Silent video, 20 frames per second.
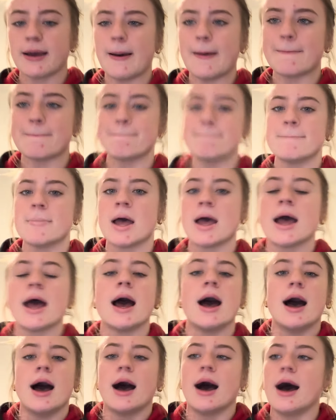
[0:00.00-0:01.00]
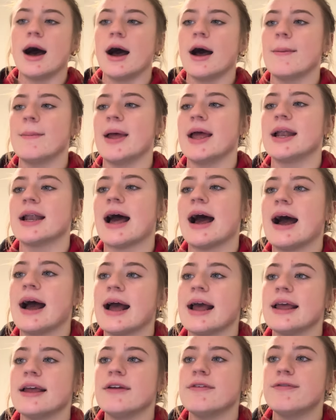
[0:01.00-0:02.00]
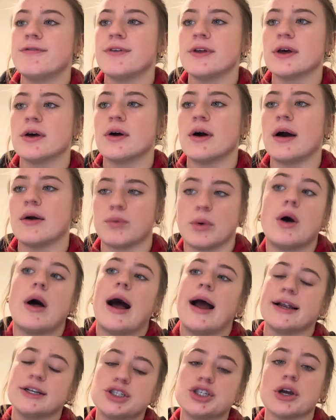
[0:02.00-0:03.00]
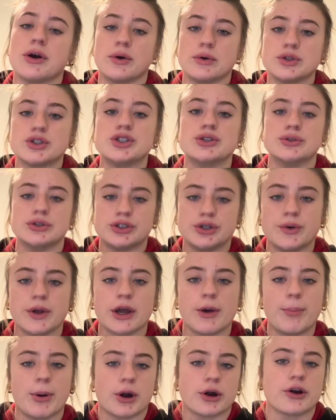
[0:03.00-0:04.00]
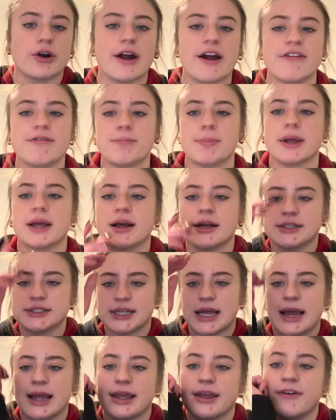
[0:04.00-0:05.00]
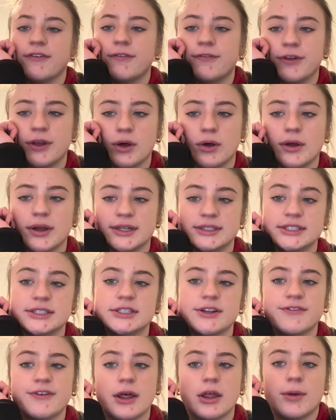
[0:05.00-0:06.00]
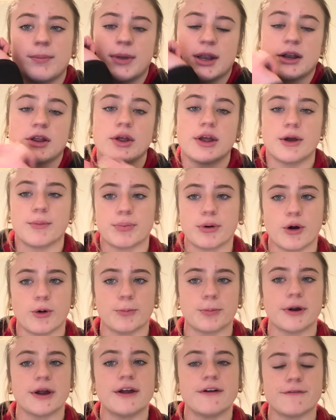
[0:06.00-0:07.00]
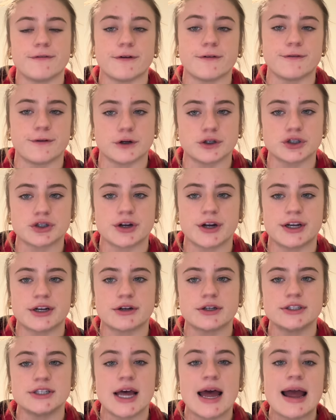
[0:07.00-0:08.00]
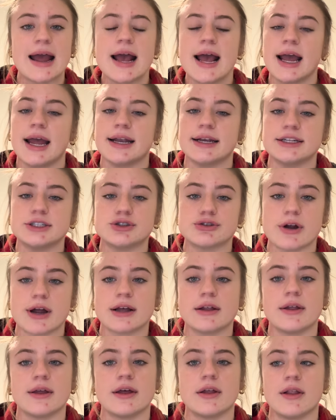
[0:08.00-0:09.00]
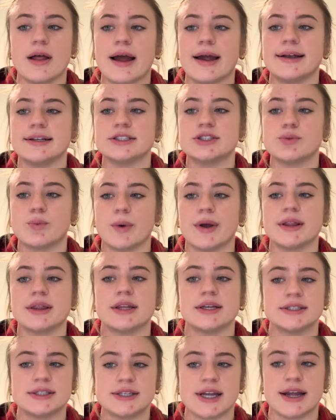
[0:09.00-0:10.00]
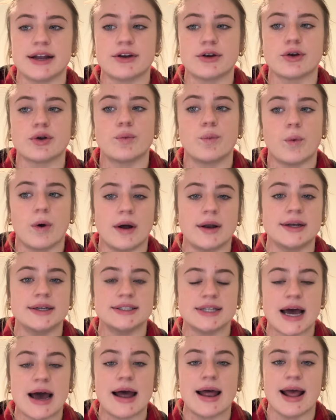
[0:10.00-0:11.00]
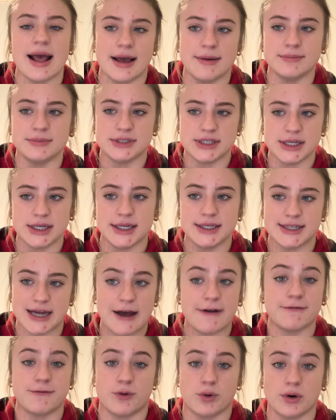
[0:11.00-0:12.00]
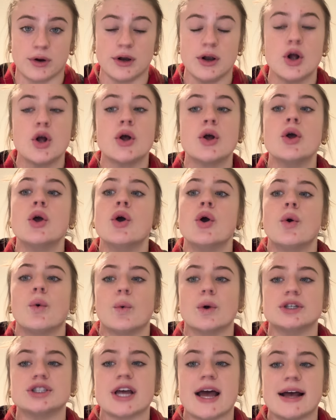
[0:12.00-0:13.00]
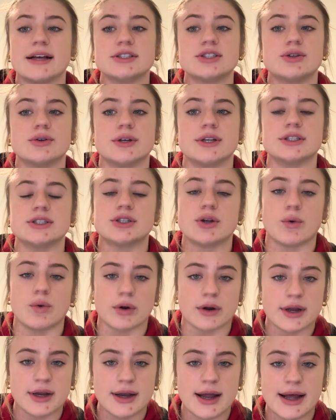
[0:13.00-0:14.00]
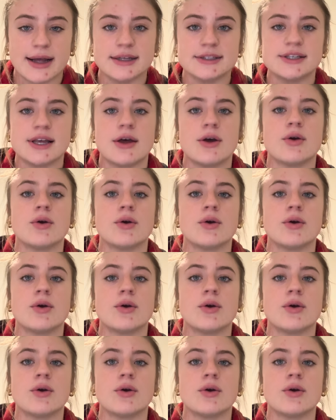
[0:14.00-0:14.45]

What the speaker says: up. And I chose doing a bar graph because I feel it's developmentally appropriate for first graders, and it directly aligns with the standard 1.MD.4, which asks students to organize,